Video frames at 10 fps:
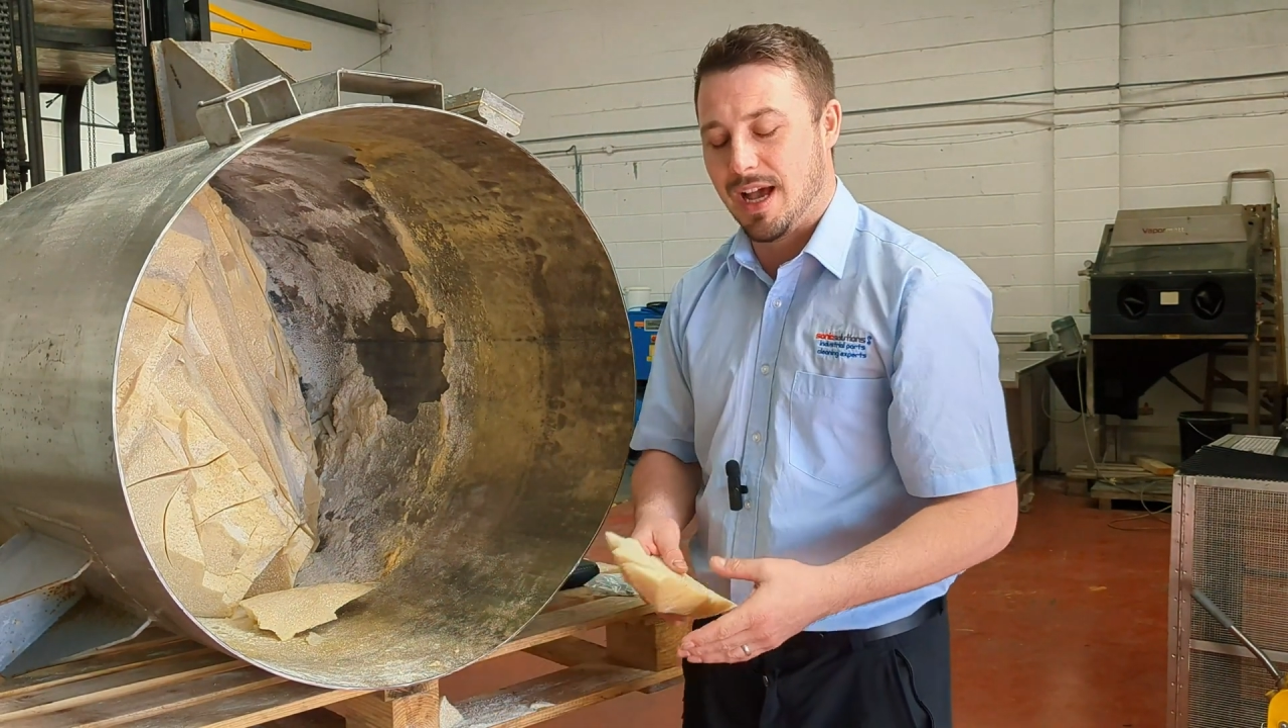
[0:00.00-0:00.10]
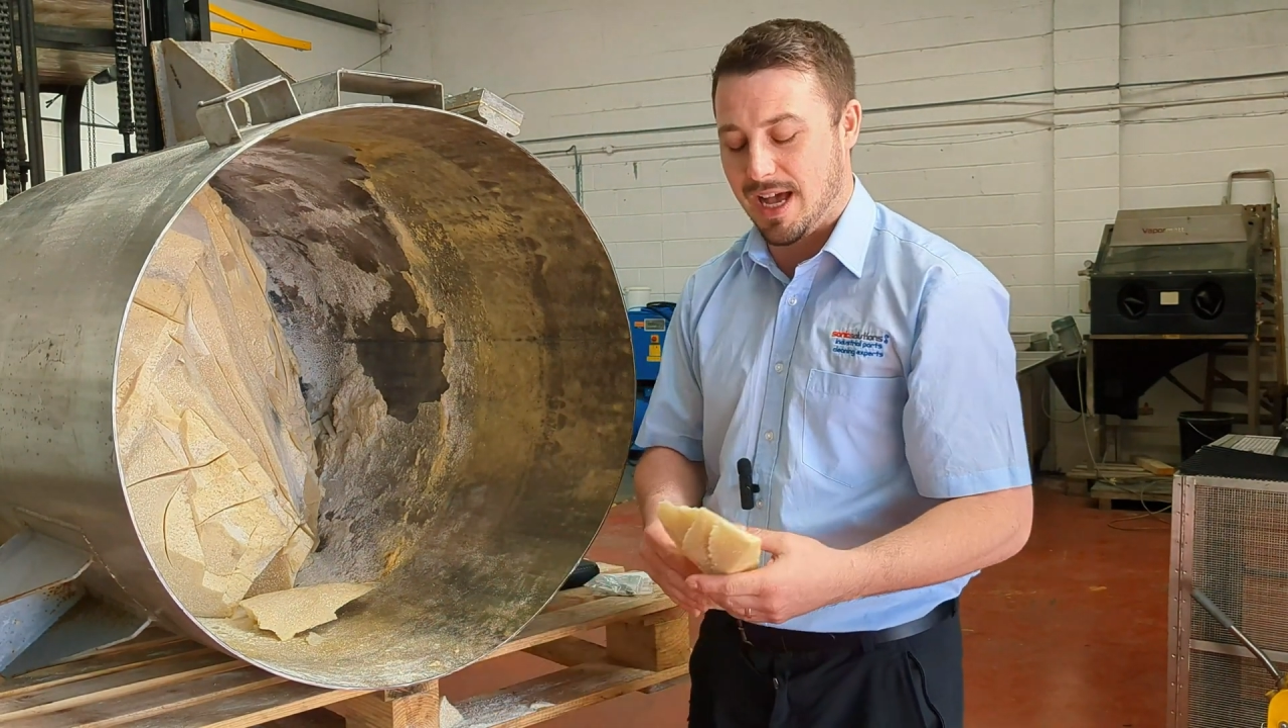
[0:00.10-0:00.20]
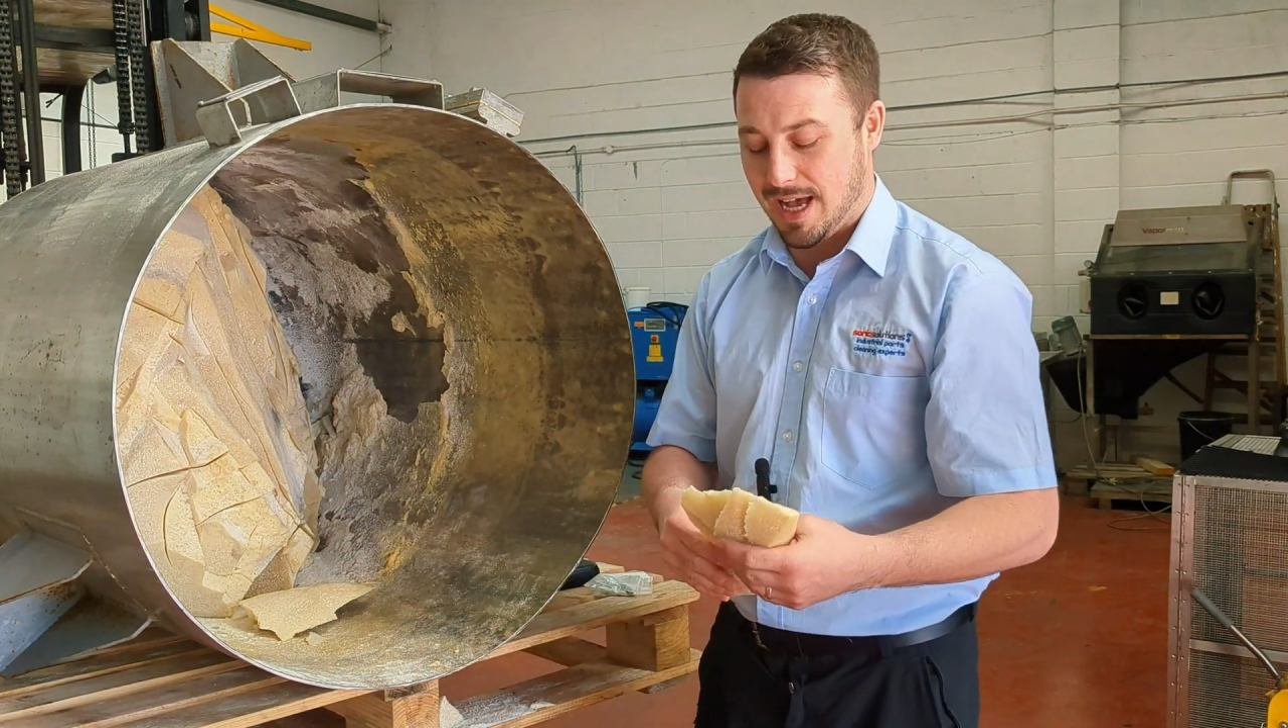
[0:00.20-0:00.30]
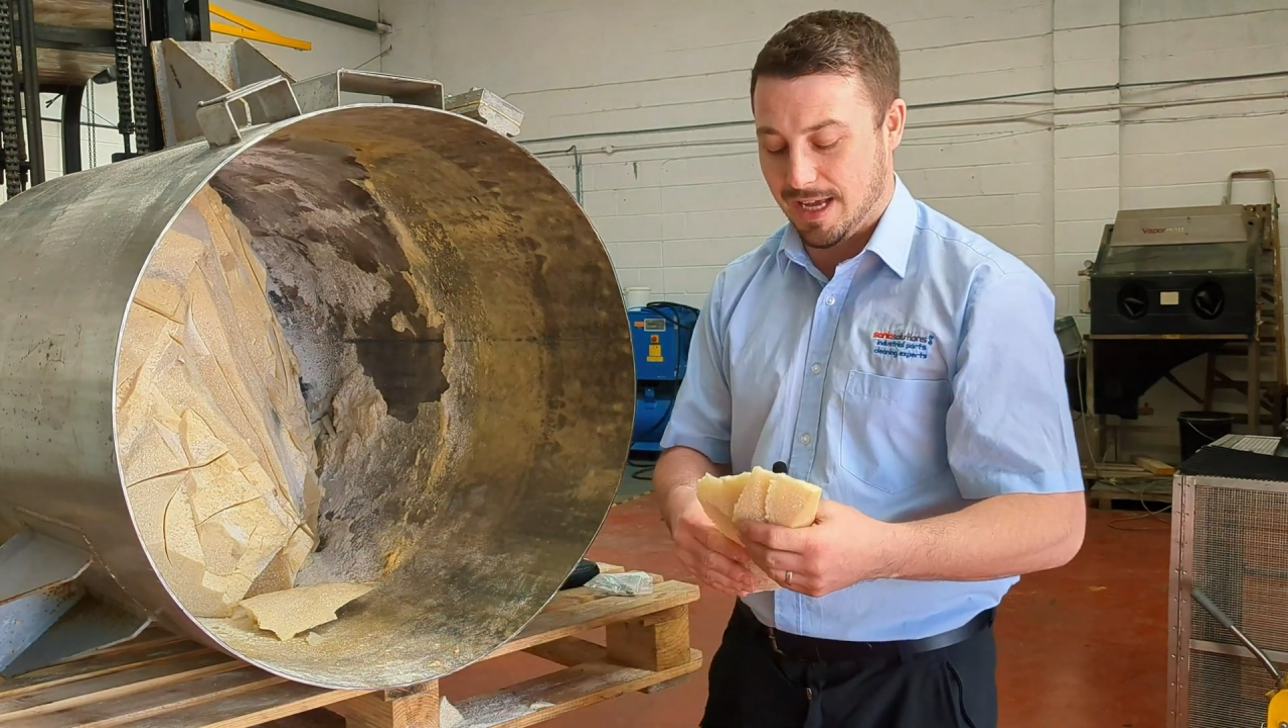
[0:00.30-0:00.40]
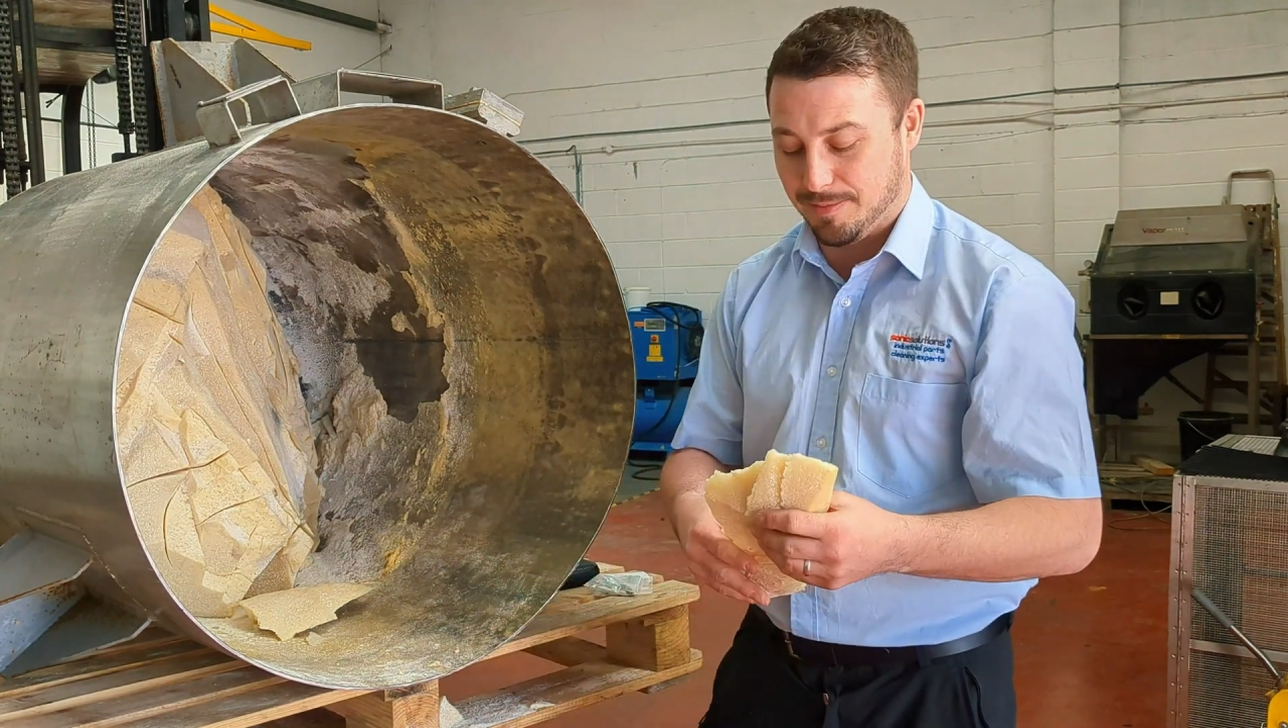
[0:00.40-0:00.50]

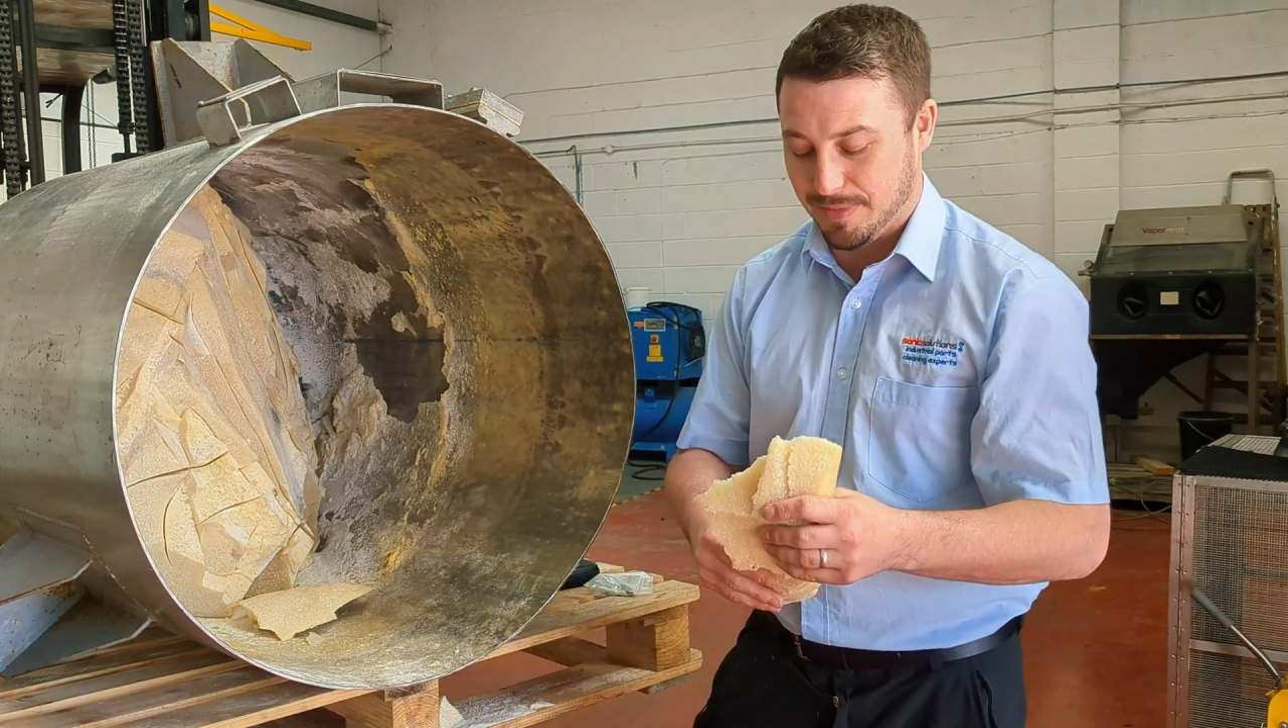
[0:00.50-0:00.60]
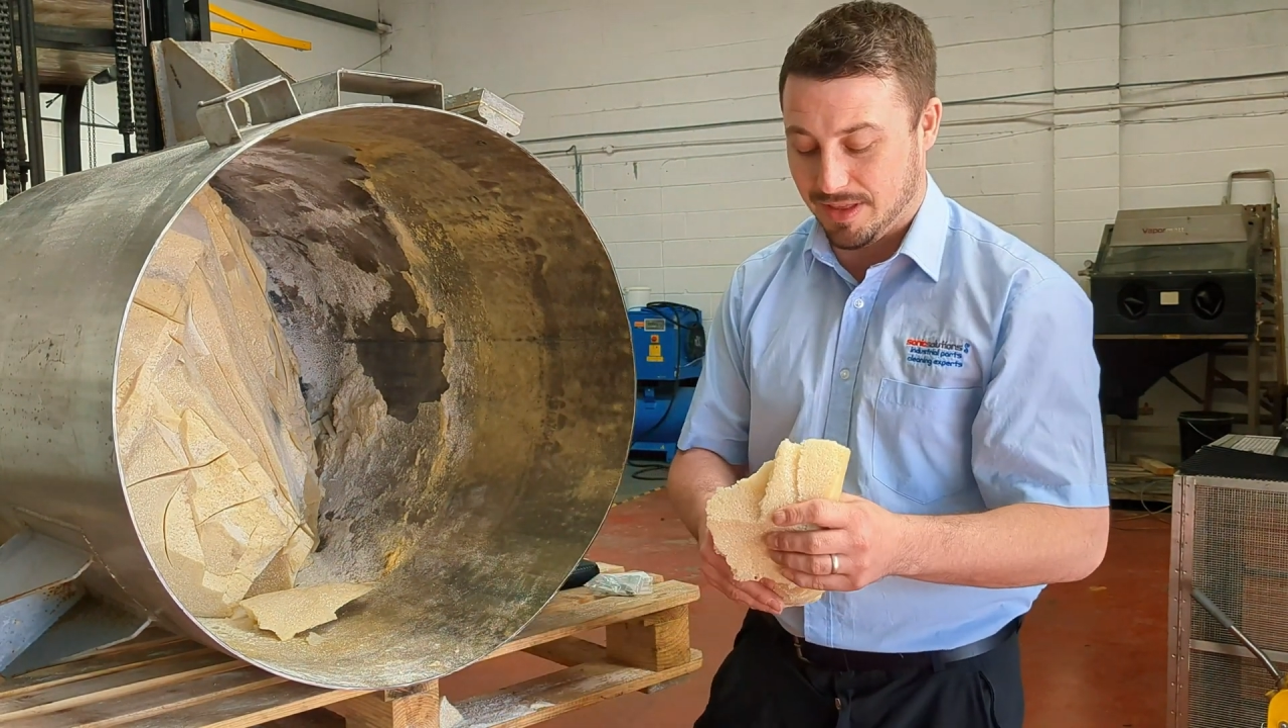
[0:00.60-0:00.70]
And